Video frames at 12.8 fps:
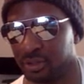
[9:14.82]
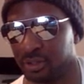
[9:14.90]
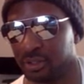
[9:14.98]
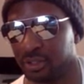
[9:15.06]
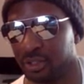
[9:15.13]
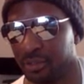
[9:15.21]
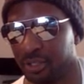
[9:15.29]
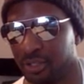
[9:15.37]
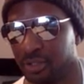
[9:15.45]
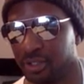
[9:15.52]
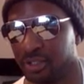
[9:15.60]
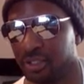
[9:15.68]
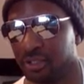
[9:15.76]
I mean, that's why I
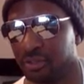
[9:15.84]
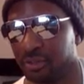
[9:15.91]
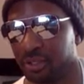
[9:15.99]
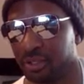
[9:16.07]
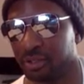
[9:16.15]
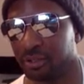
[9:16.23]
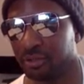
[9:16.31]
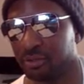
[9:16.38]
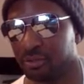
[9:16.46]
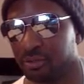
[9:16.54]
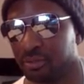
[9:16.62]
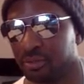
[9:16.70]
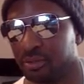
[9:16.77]
said, like,
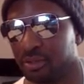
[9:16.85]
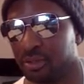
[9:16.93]
you can